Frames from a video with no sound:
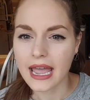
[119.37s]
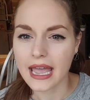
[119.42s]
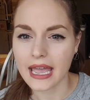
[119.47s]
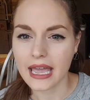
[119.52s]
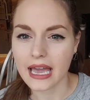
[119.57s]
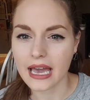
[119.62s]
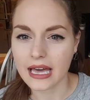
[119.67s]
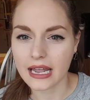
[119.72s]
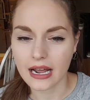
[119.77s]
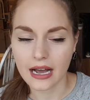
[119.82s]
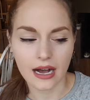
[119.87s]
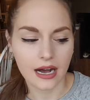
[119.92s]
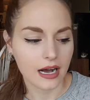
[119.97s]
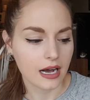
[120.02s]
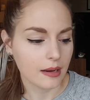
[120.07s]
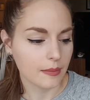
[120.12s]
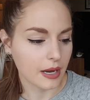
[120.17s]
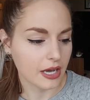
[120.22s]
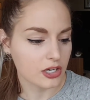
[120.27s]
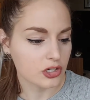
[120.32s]
And
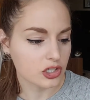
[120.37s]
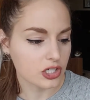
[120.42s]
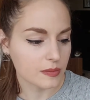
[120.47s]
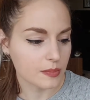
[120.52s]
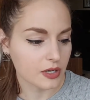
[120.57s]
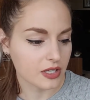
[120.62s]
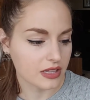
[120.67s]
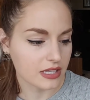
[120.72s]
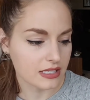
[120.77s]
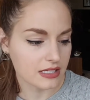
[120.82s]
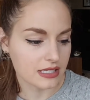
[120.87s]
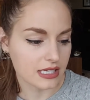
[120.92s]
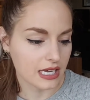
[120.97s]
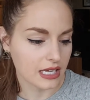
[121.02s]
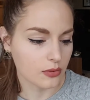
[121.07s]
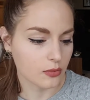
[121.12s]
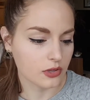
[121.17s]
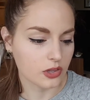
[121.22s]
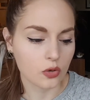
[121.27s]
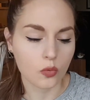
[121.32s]
I usually put this
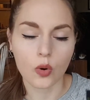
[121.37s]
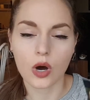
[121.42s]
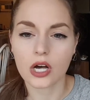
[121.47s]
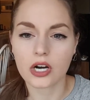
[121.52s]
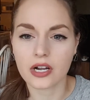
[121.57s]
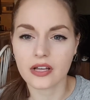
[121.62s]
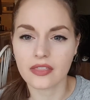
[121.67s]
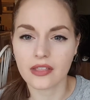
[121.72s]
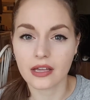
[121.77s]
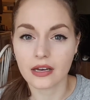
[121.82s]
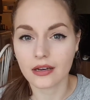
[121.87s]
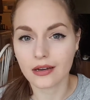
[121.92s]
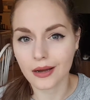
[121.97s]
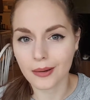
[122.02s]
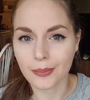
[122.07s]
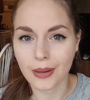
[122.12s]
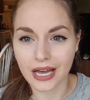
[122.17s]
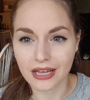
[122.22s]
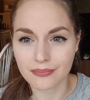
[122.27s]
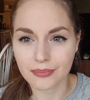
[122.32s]
in with the water and then
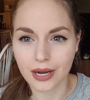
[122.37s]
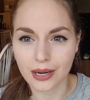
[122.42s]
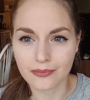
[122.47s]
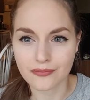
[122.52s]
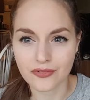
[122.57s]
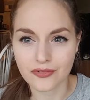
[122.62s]
a bath bomb